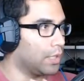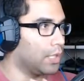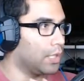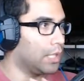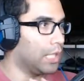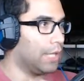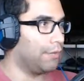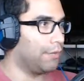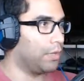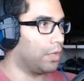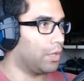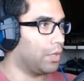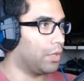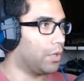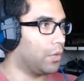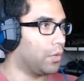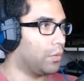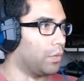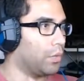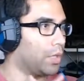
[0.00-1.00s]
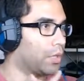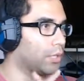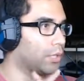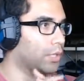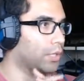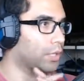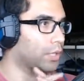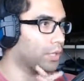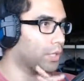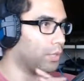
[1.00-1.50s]
Even though we are
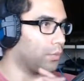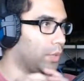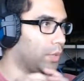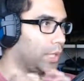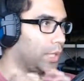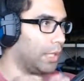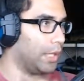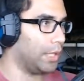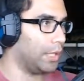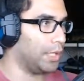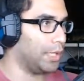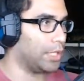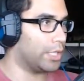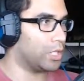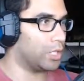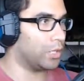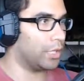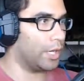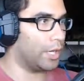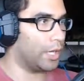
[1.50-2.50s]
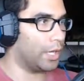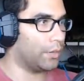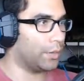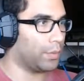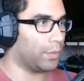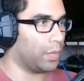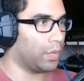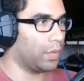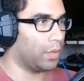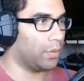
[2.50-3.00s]
sisters, we hate each other and we
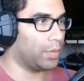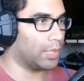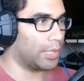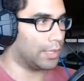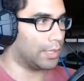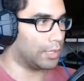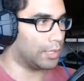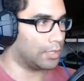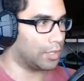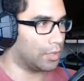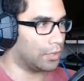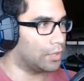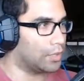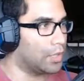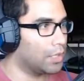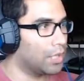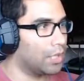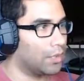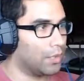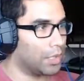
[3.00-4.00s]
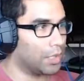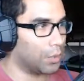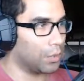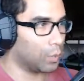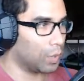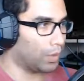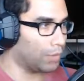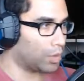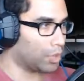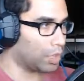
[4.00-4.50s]
will always hate each other. Nothing will
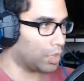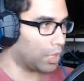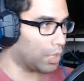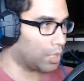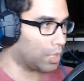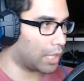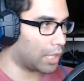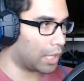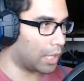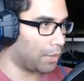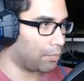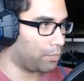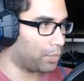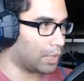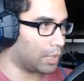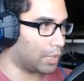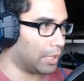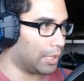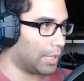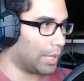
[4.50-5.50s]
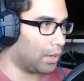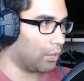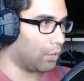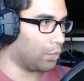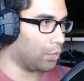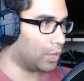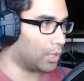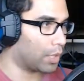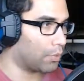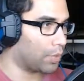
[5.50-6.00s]
ever change that, but now
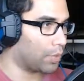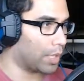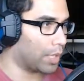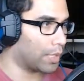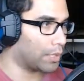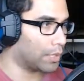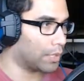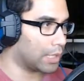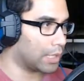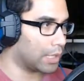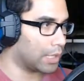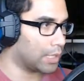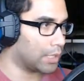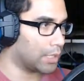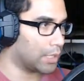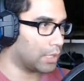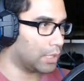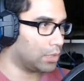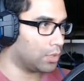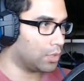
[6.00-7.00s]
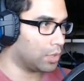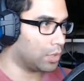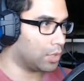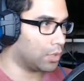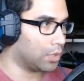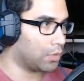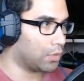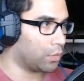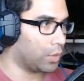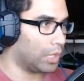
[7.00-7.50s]
with our bodies attached to each
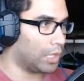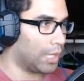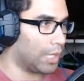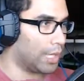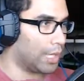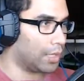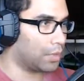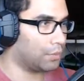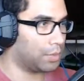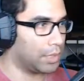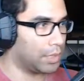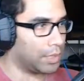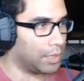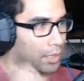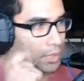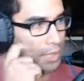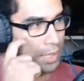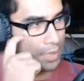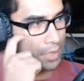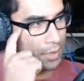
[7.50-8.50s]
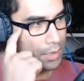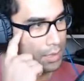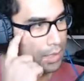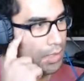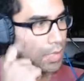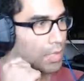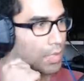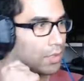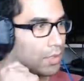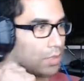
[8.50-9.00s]
other, we can't complete our task.
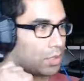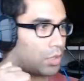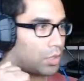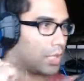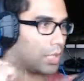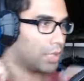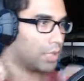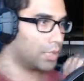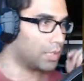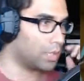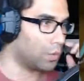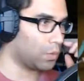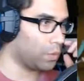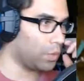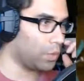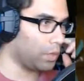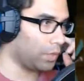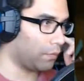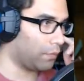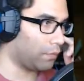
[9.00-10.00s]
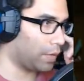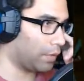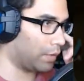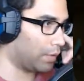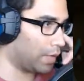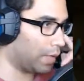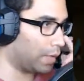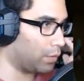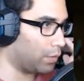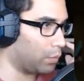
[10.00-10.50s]
The strongest will live forever
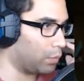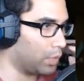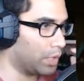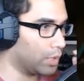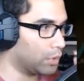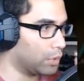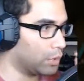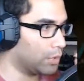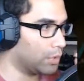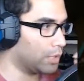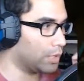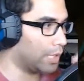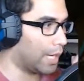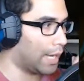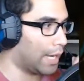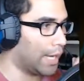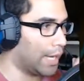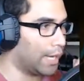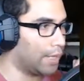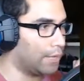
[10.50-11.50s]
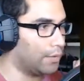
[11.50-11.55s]
and the weakest will die.